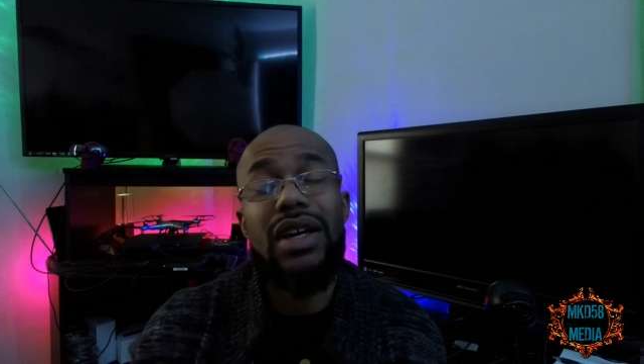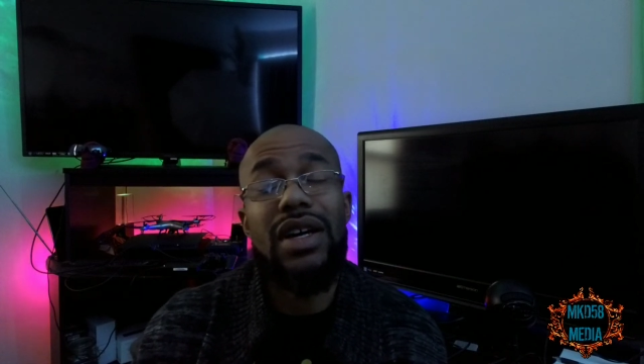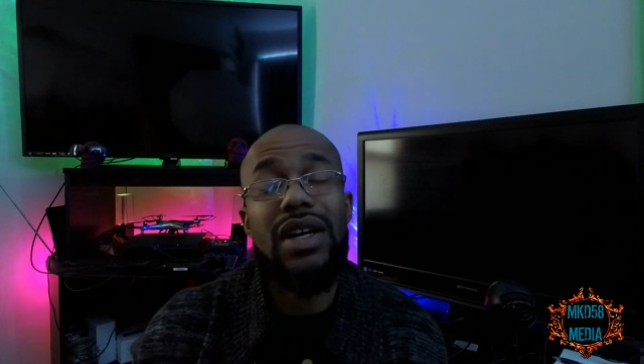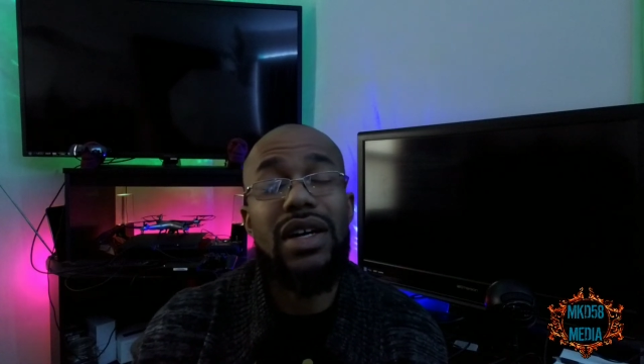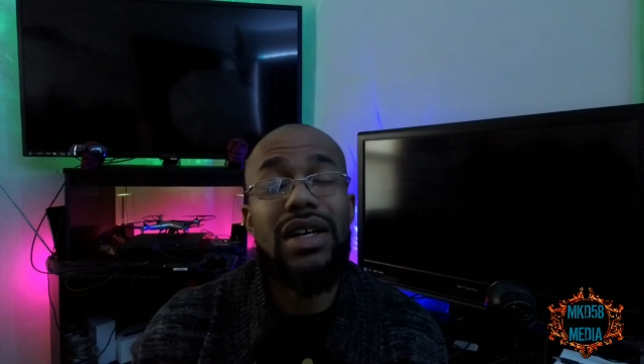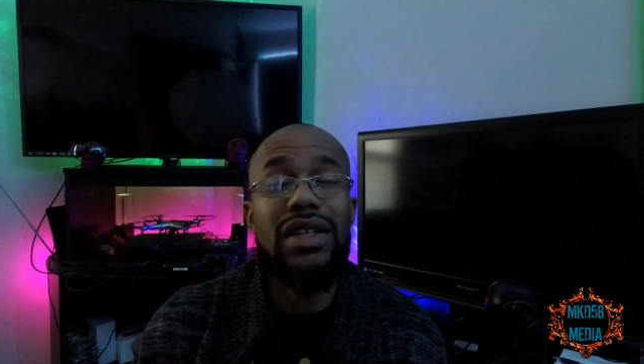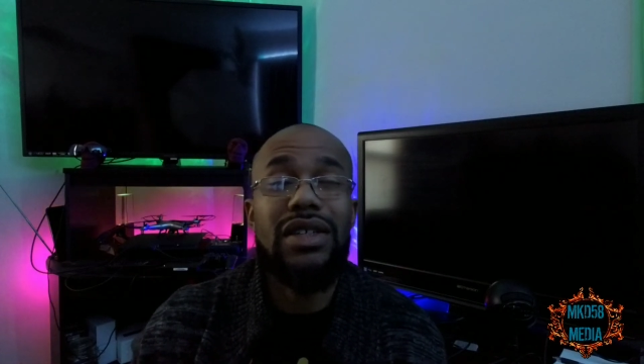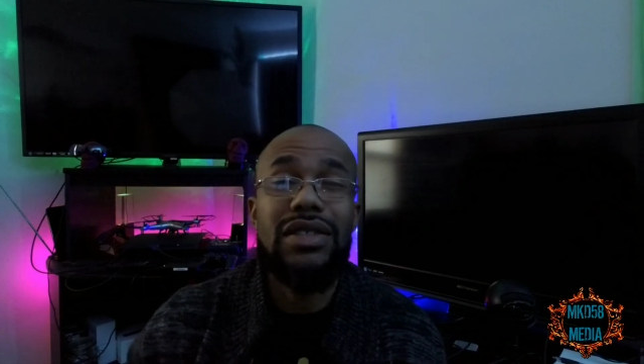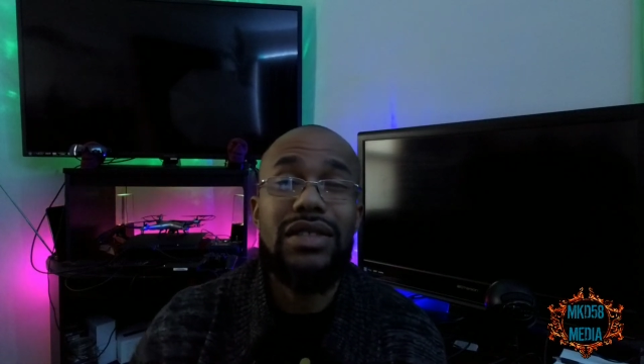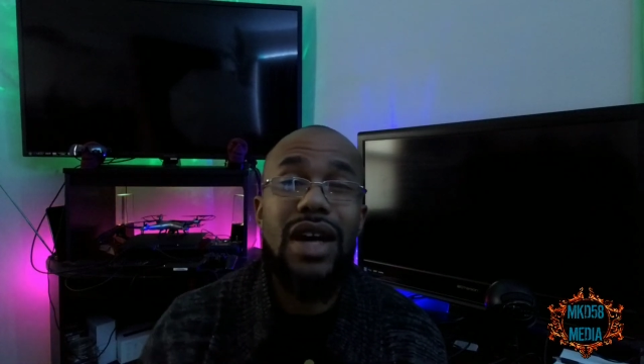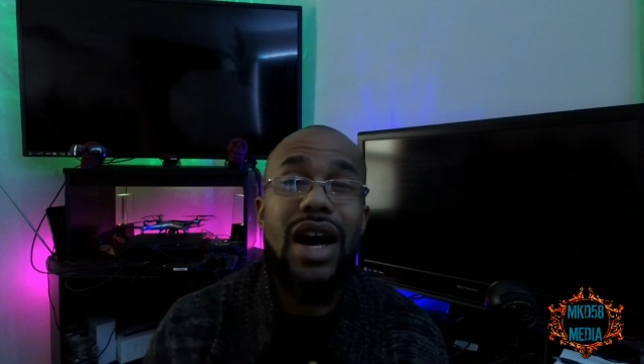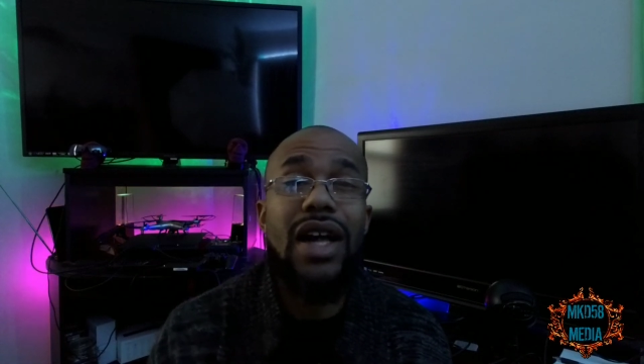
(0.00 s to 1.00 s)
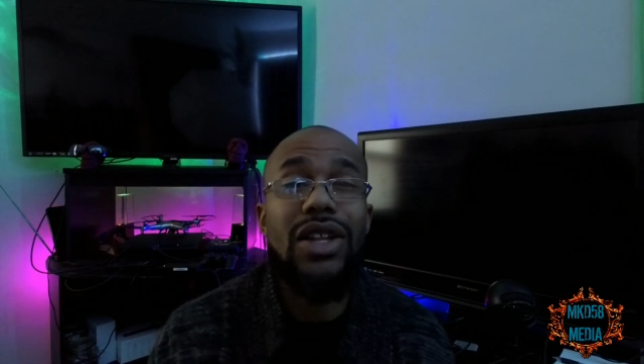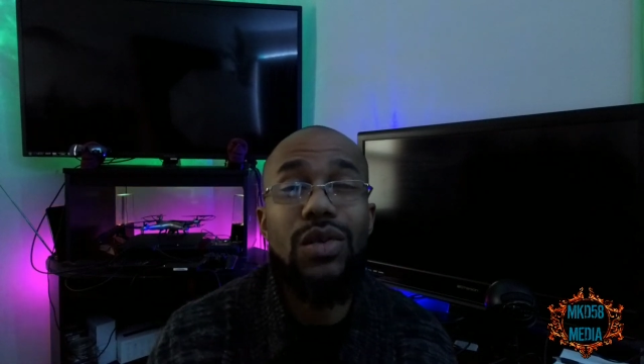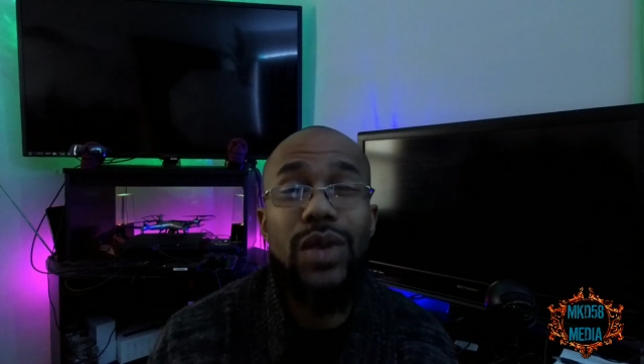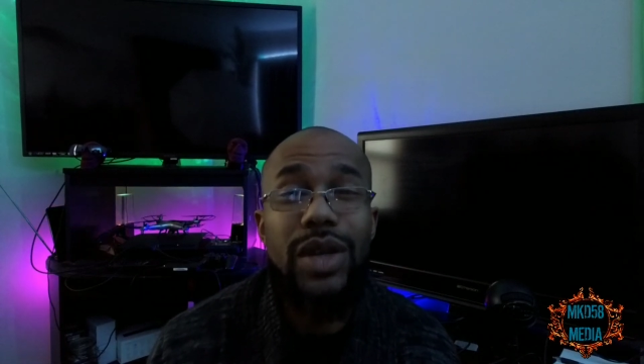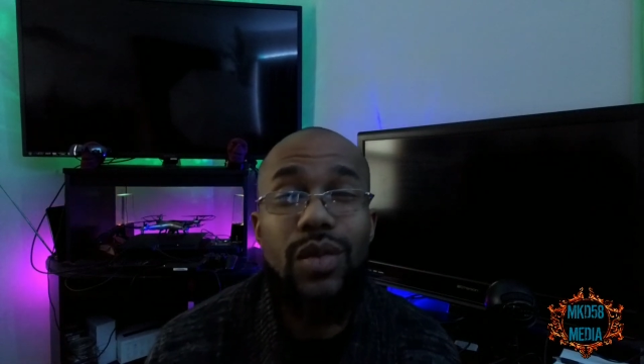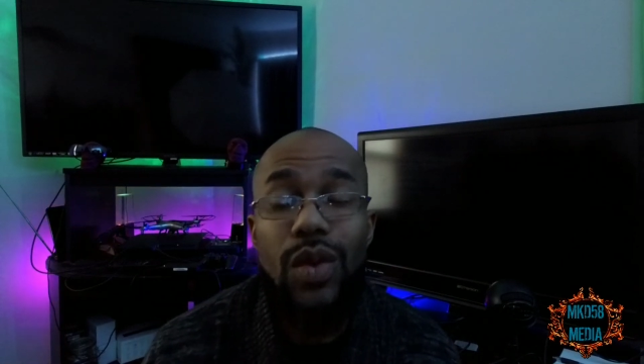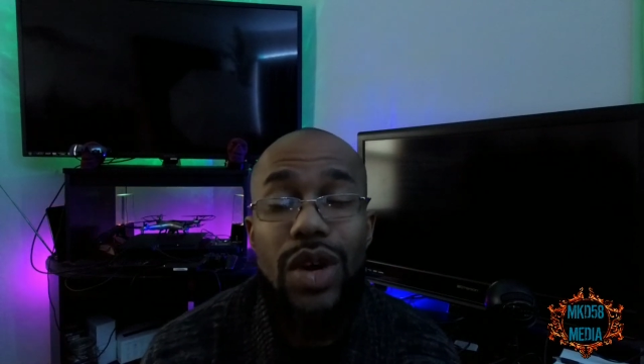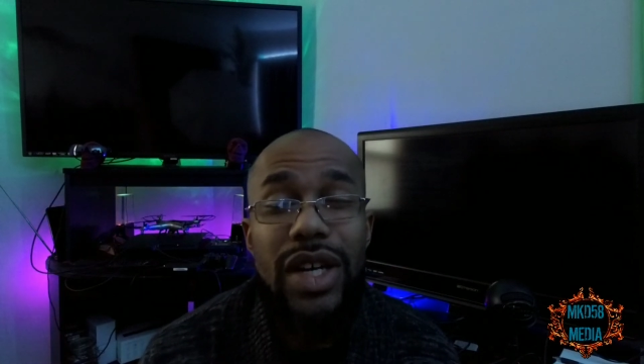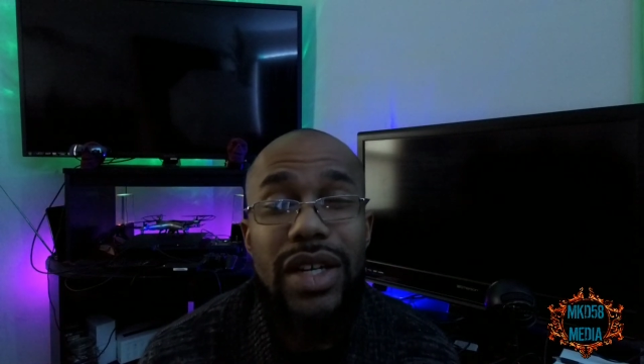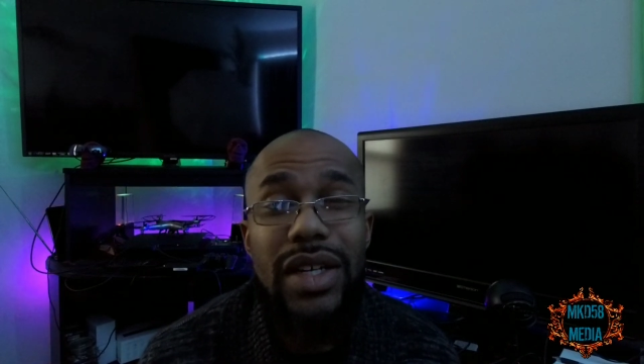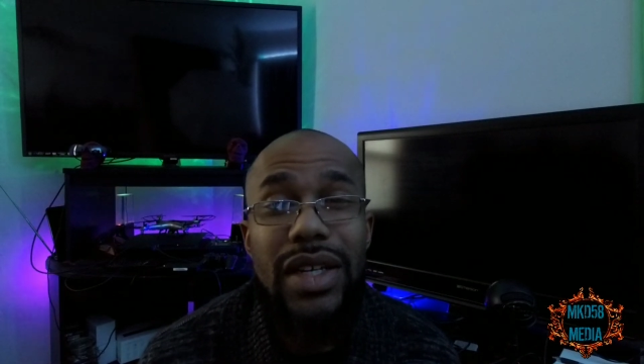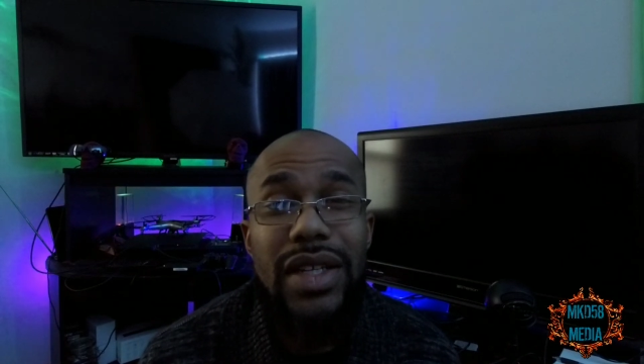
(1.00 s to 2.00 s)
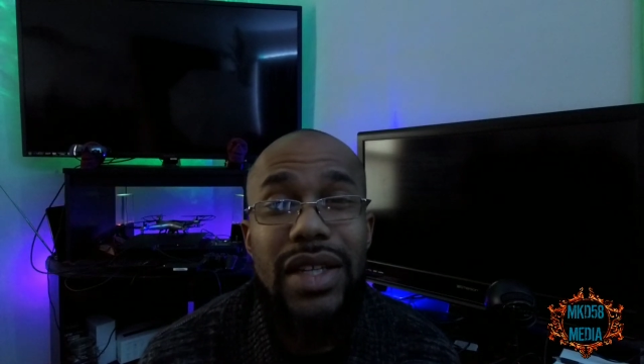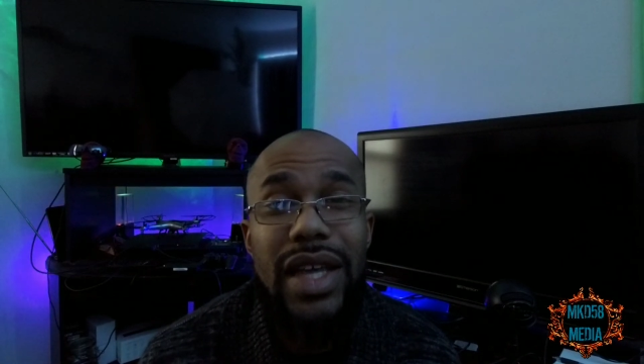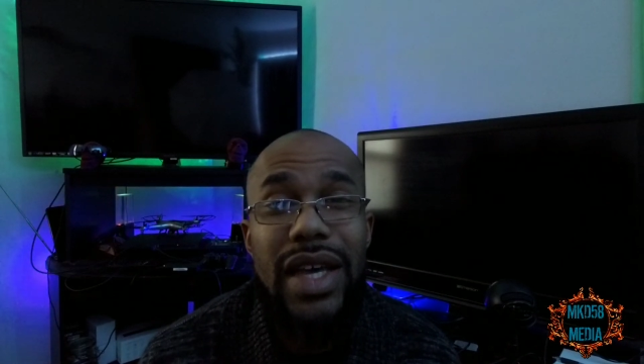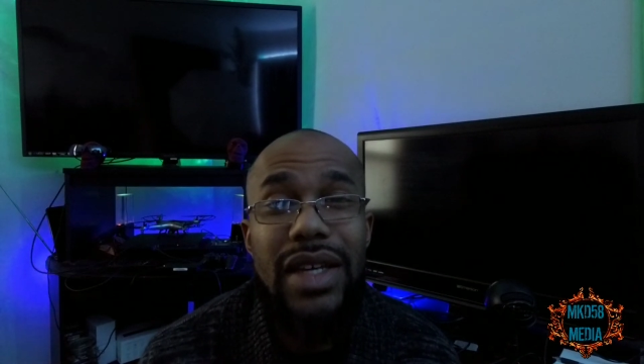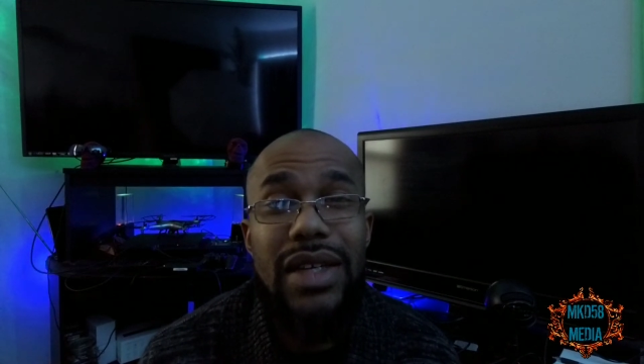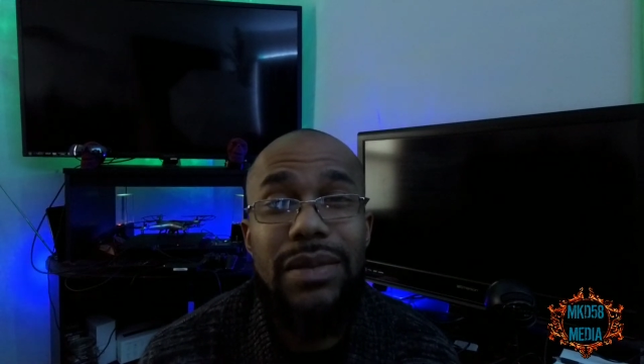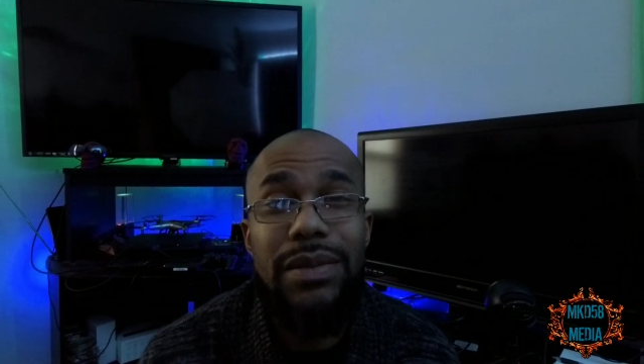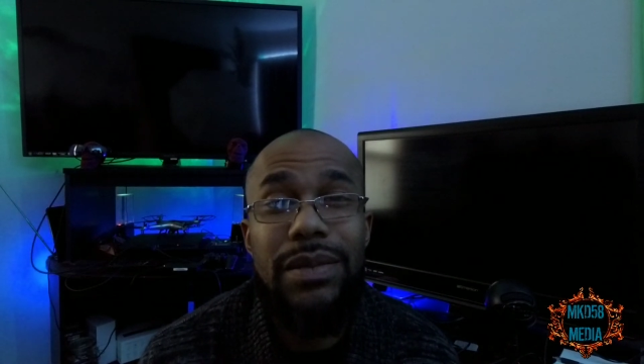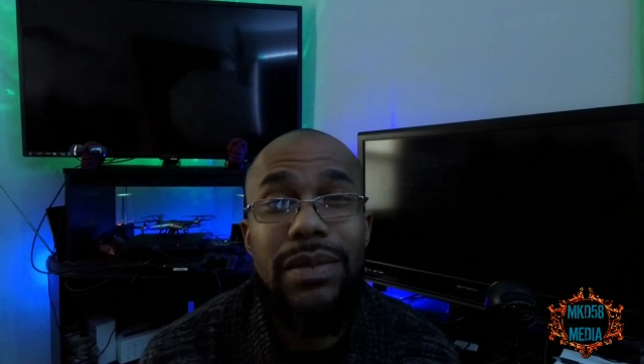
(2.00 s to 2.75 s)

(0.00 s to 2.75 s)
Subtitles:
Halloween 1, that